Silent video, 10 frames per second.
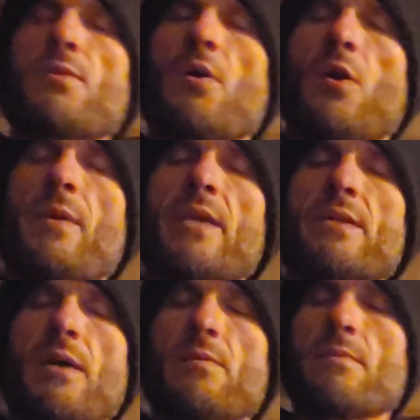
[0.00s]
heart rate
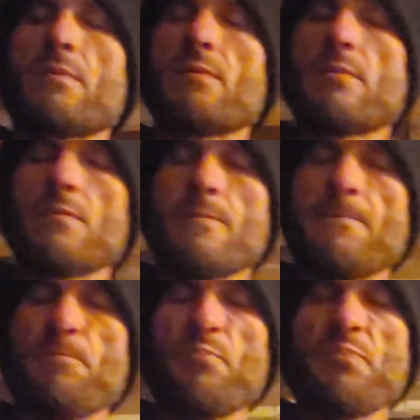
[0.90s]
down,
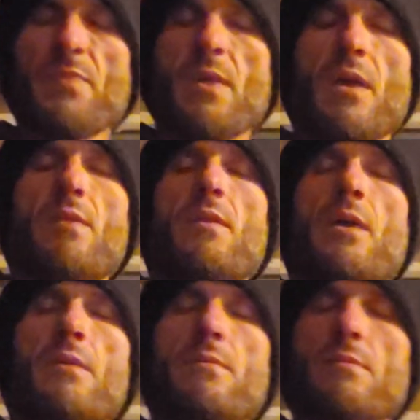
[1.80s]
and
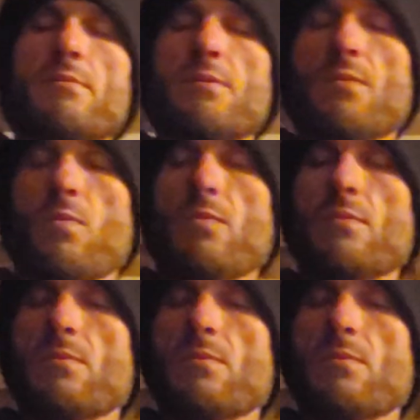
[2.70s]
then it's the you